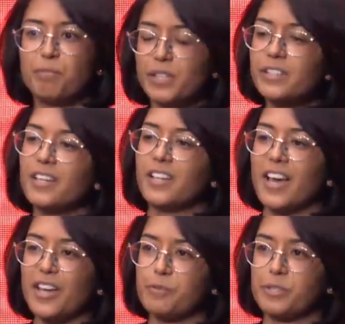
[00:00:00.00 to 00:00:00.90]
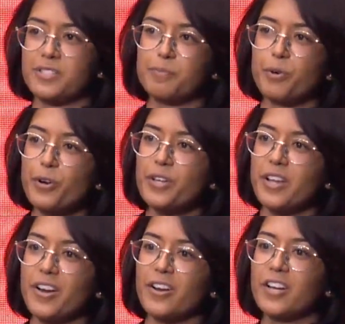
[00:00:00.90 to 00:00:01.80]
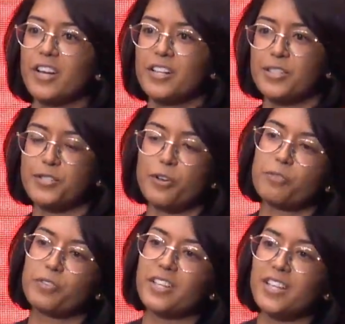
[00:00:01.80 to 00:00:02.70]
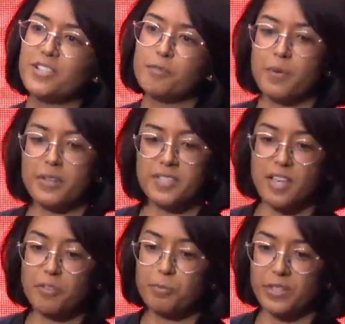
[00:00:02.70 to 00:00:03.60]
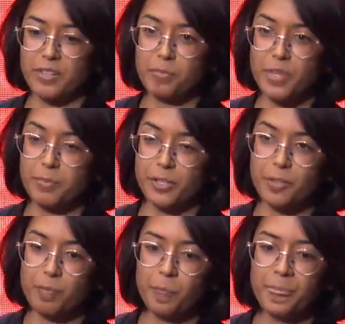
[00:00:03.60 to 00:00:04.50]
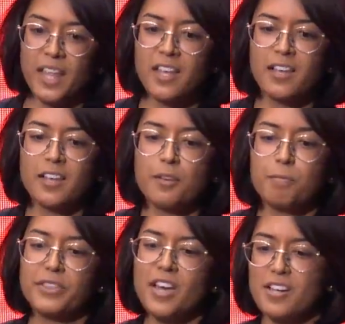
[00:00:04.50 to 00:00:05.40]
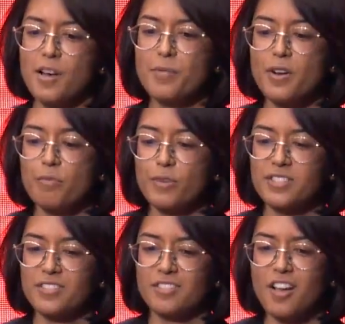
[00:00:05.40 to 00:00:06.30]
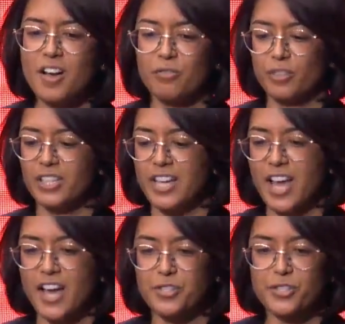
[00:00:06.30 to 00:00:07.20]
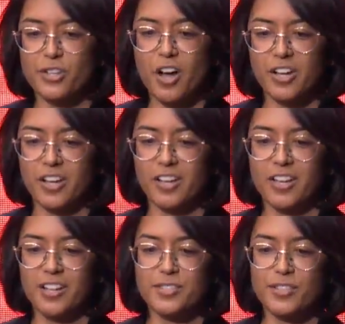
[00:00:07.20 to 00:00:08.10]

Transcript: billion animals per year to serve the needs of about 7 billion people. But that number was not really as shocking as